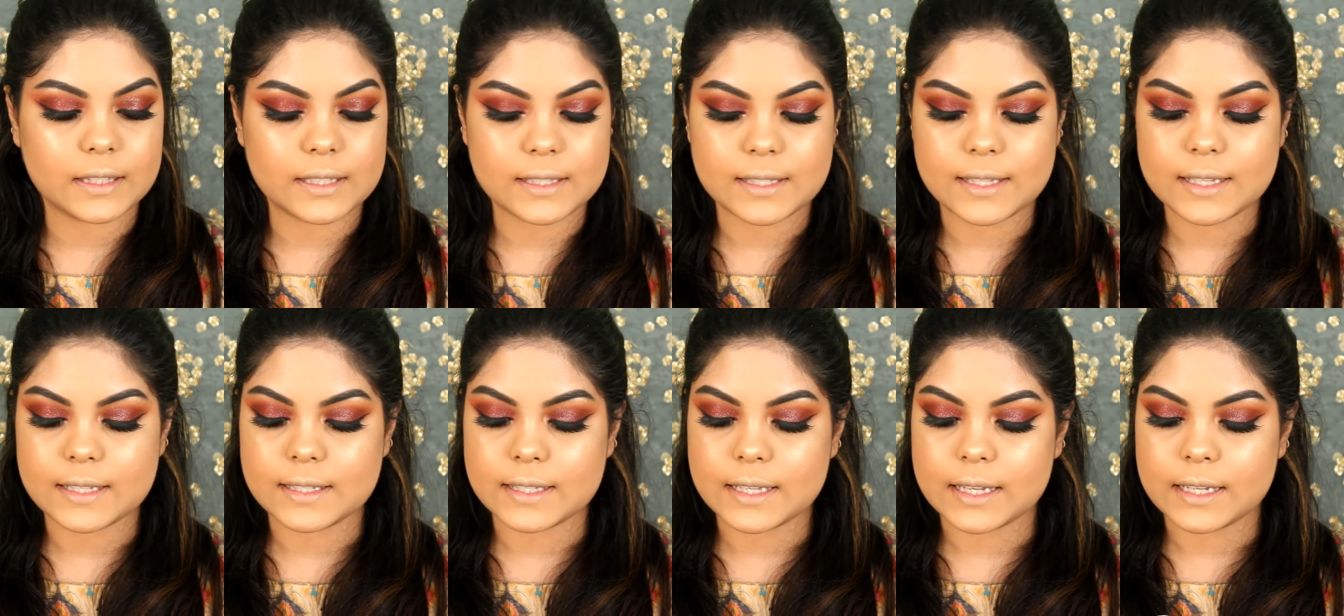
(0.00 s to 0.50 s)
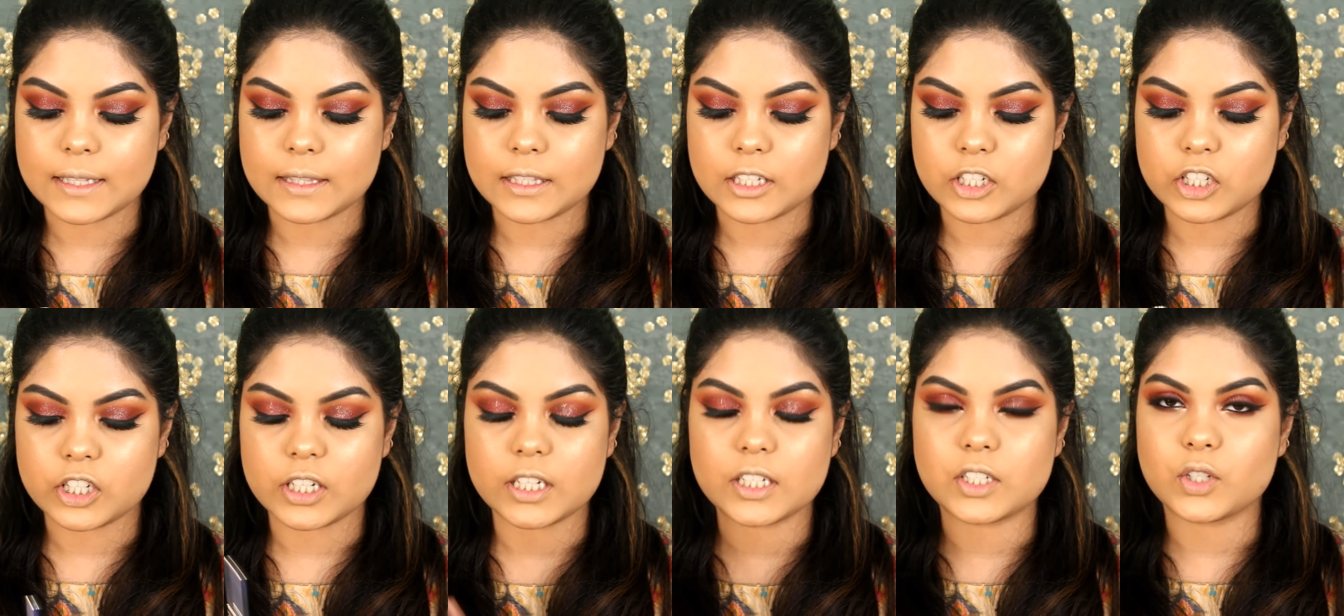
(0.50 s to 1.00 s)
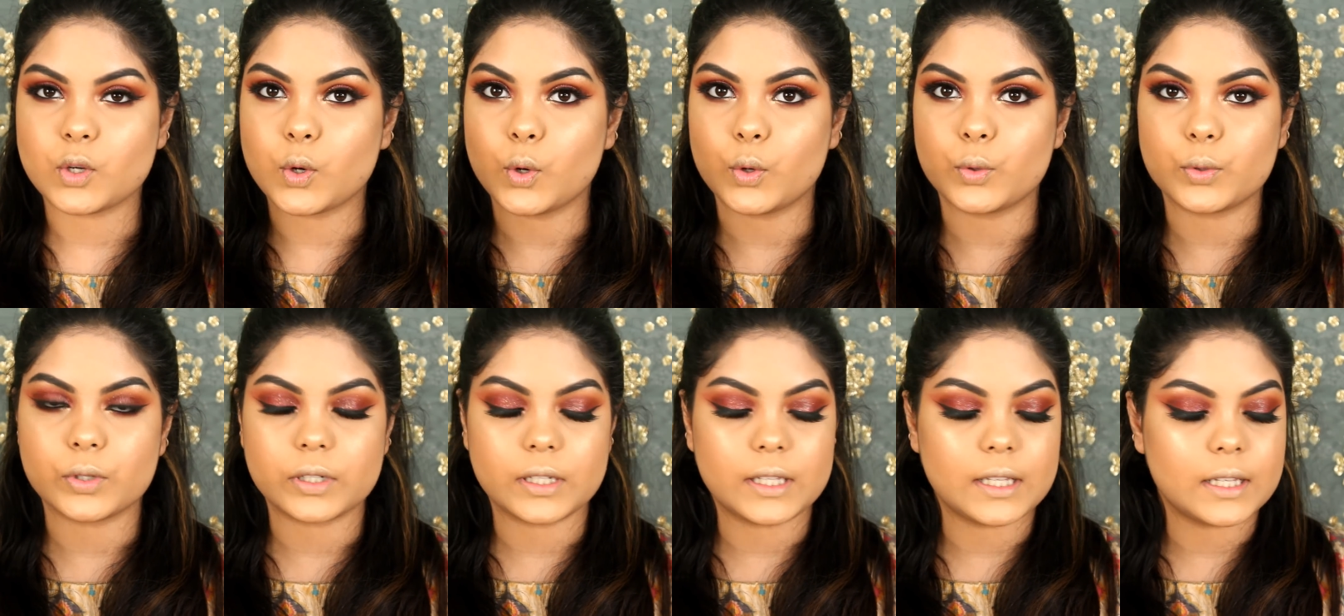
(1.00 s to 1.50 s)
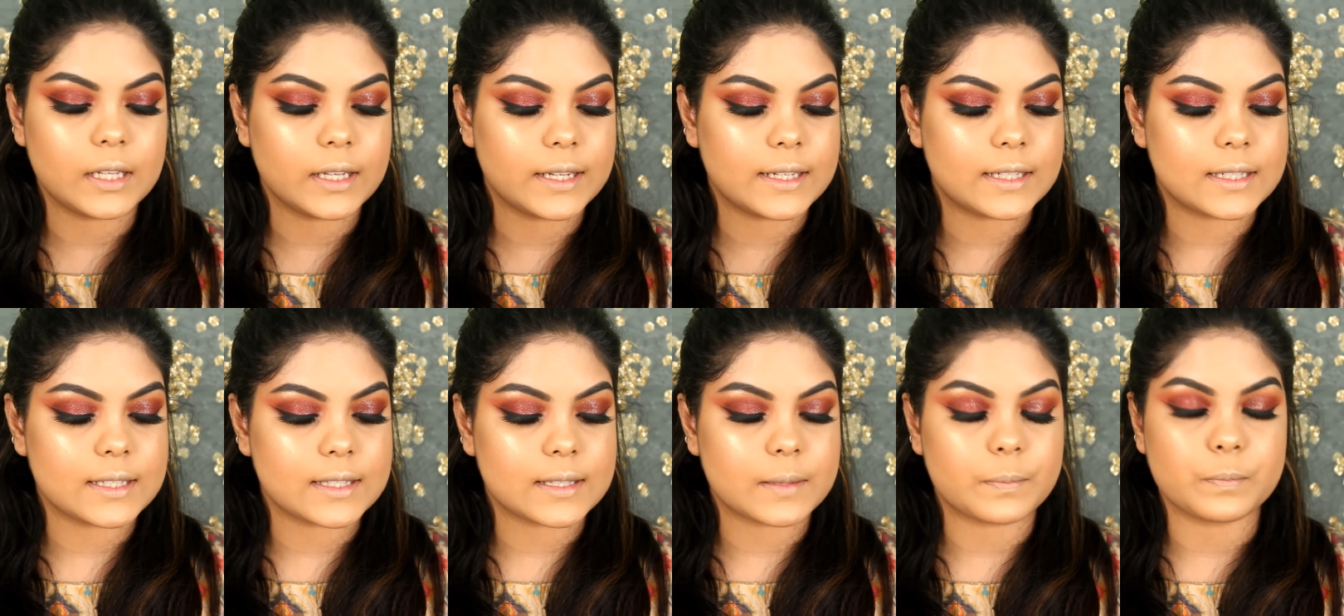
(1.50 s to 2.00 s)
This is in the shade Coral.
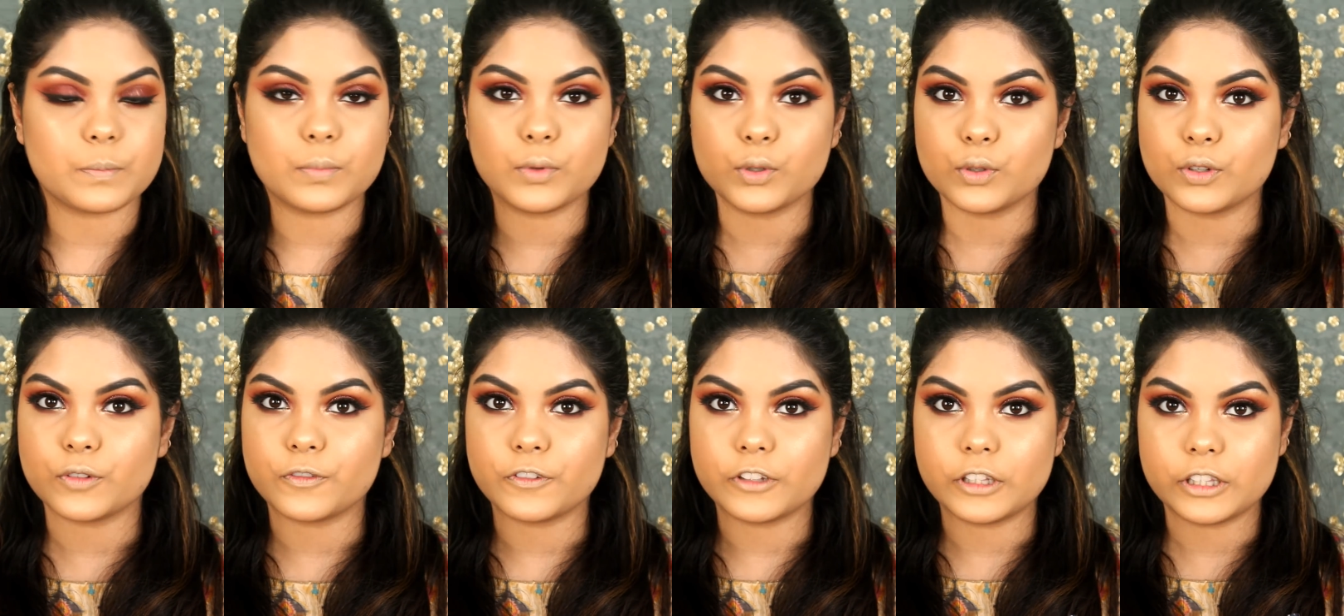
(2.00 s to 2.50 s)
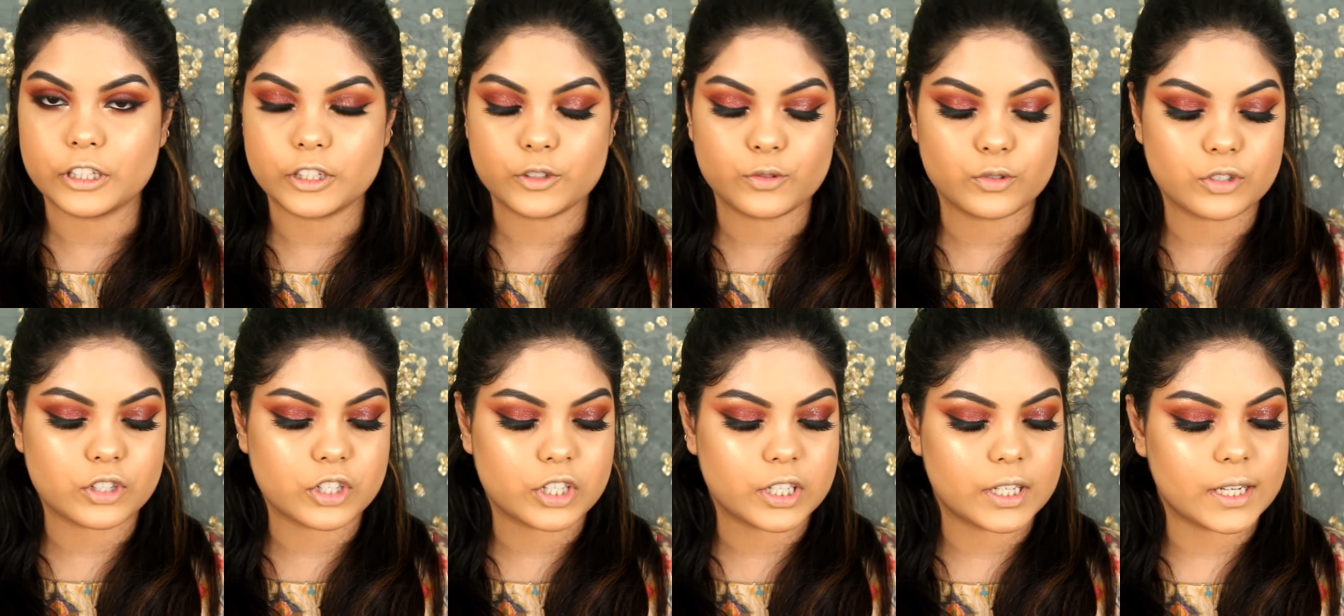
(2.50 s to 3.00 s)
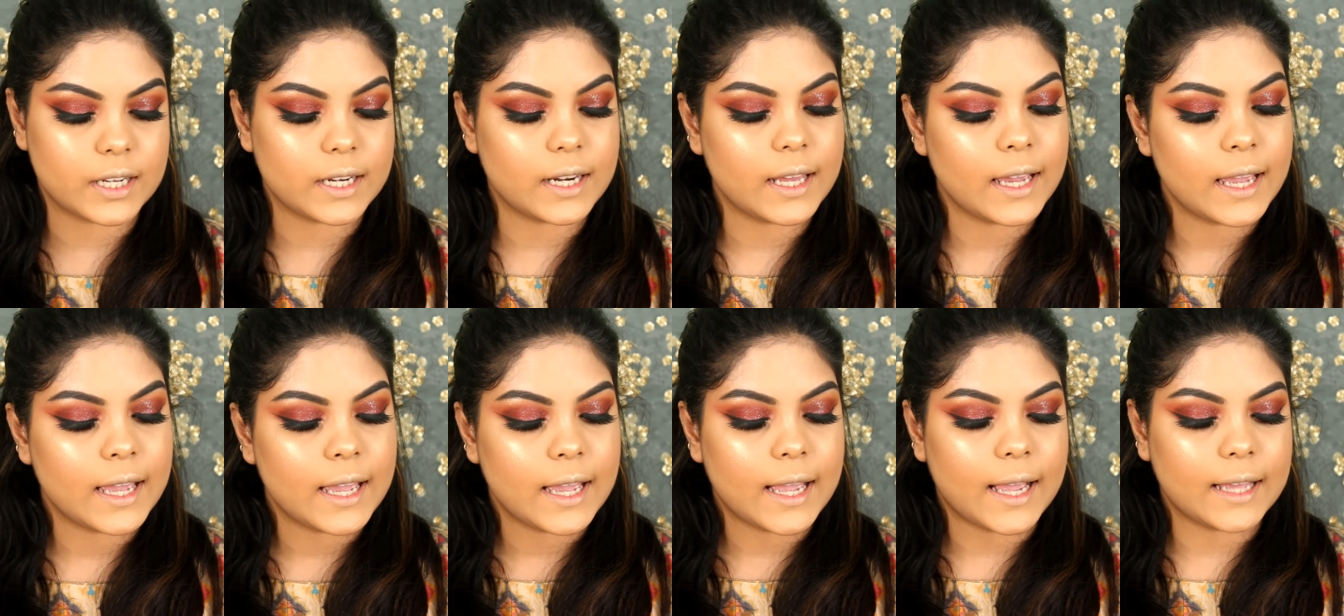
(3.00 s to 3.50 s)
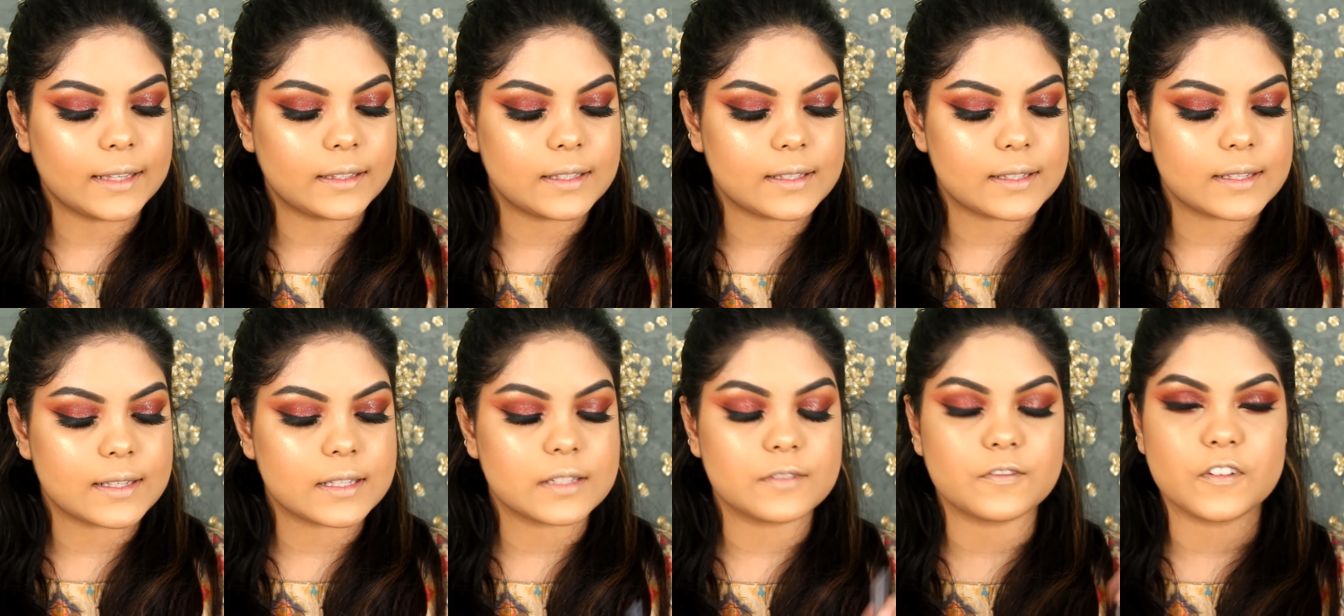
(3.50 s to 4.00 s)
It is a beautiful nude shade, and
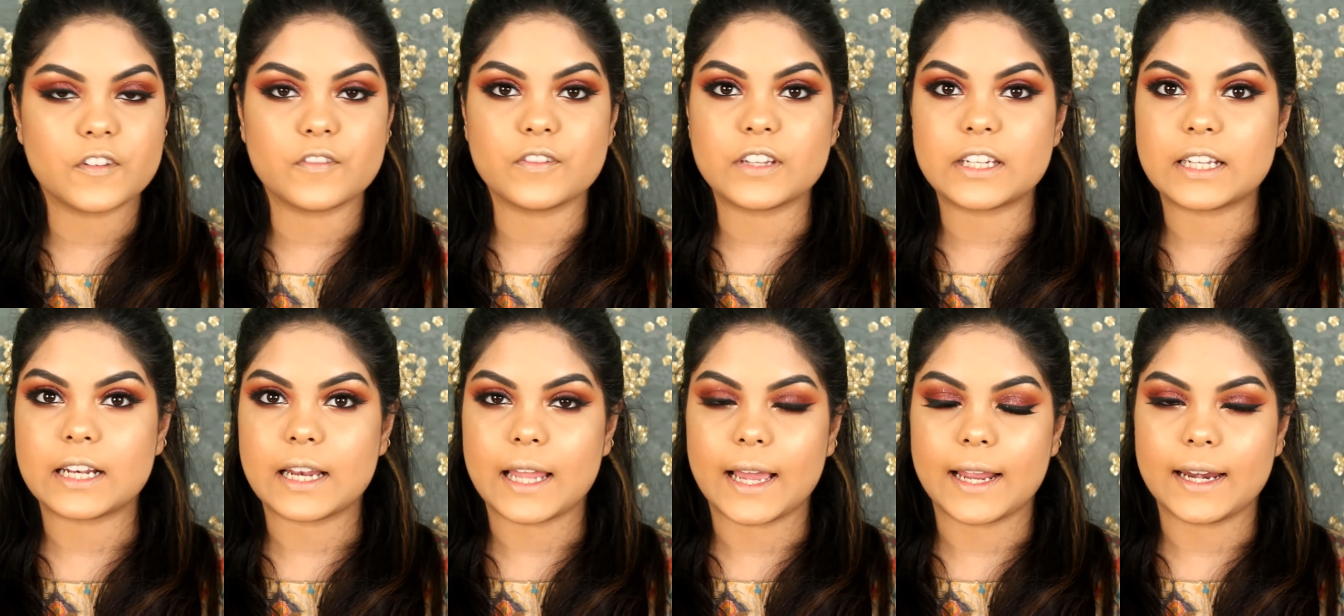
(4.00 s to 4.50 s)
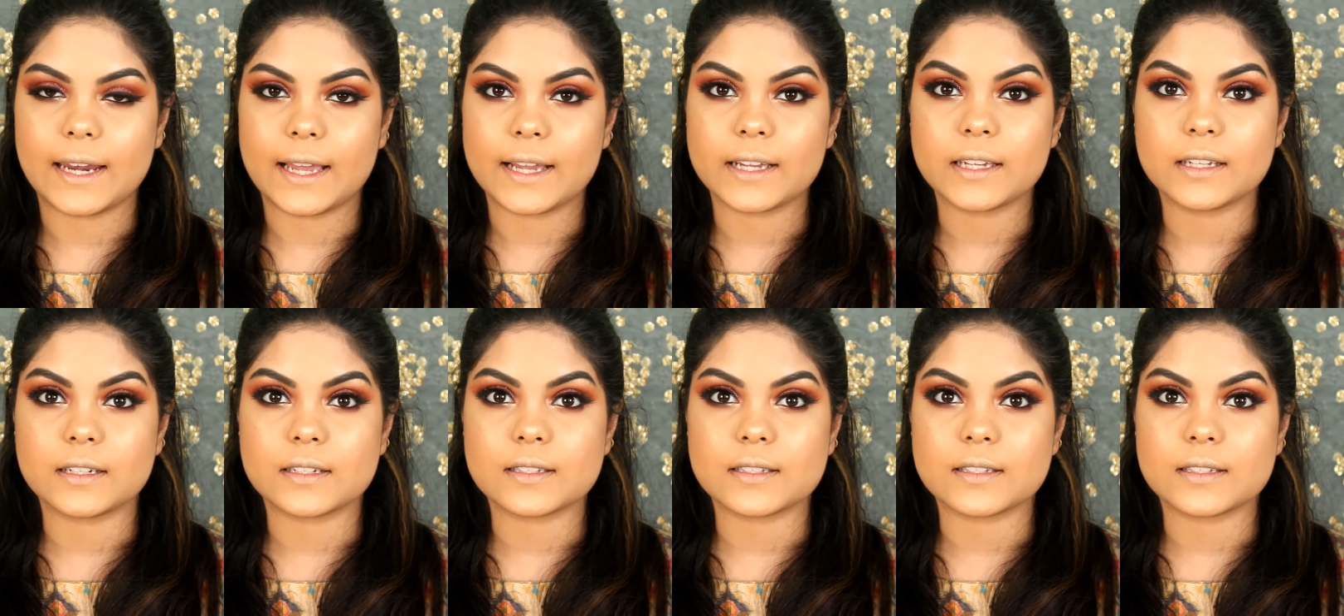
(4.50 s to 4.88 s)
this is Vivid Lilac.